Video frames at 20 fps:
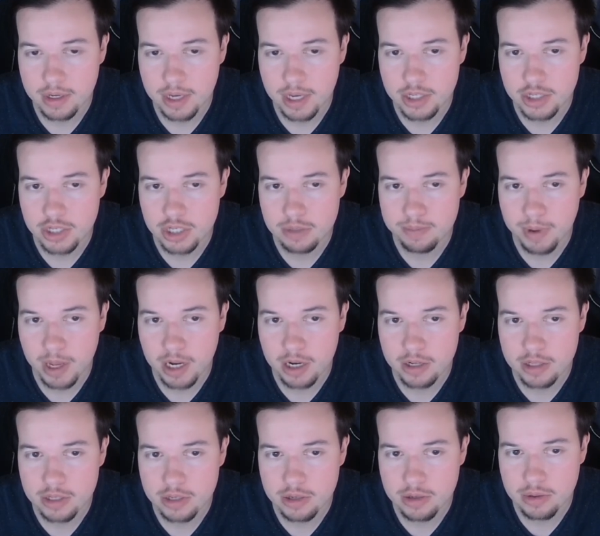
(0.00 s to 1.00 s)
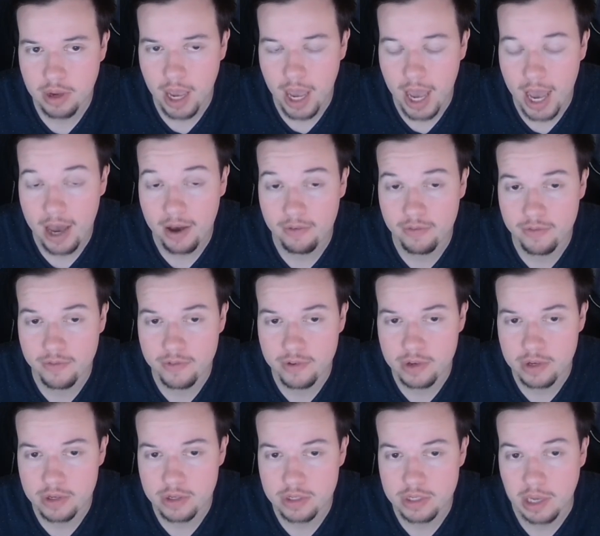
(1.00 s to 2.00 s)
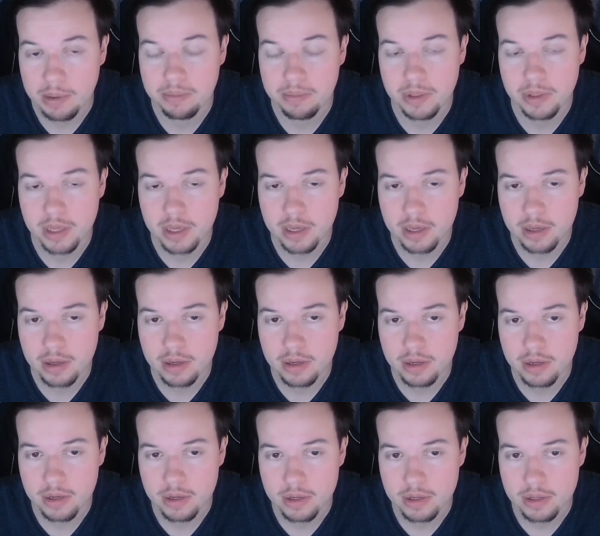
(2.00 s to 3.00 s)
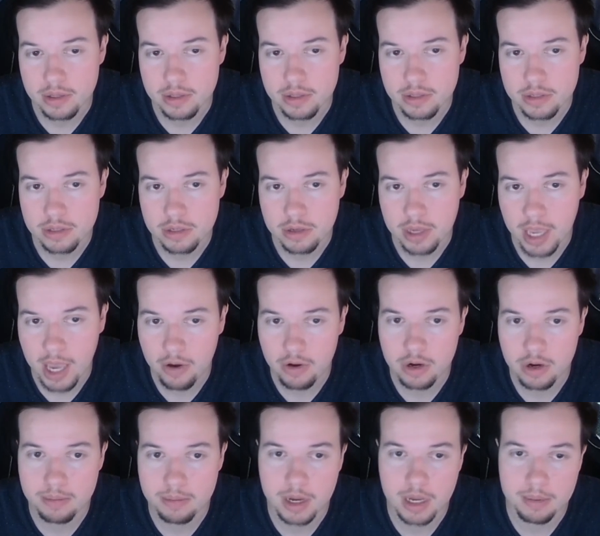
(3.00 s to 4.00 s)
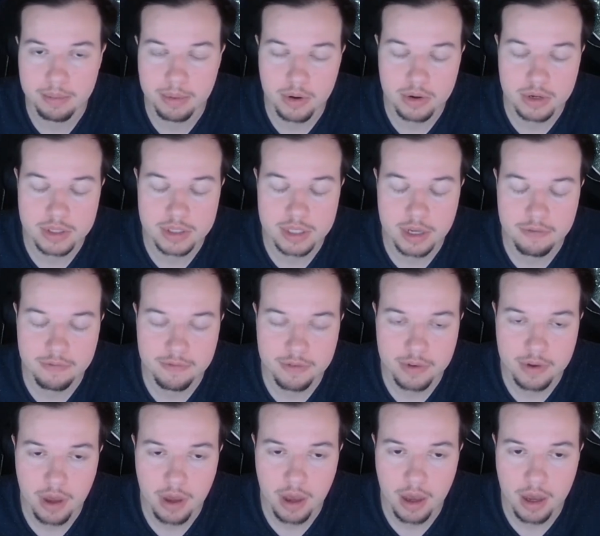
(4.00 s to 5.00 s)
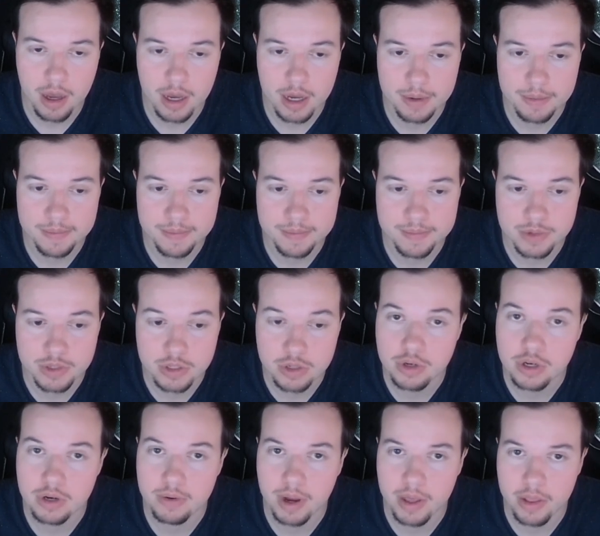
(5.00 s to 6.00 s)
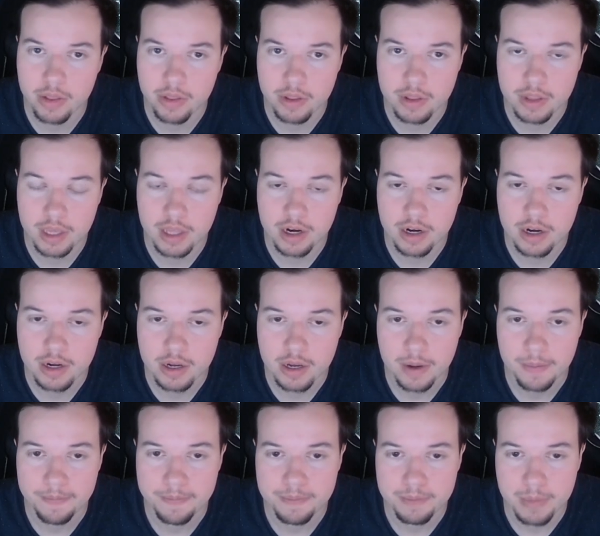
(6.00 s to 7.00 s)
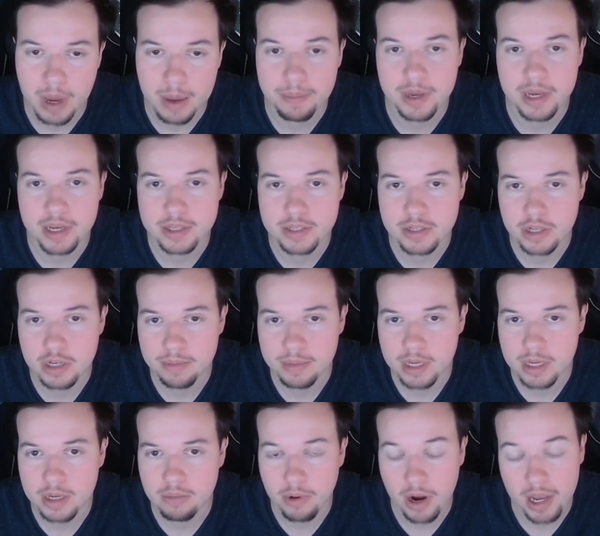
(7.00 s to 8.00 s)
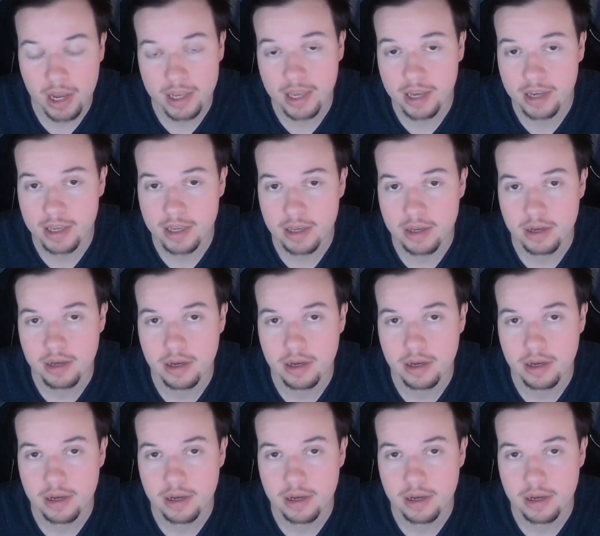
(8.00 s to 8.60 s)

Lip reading: it's just better to have something to counter my opponent's stuff sooner rather than later. My pick is going to be Raigeki.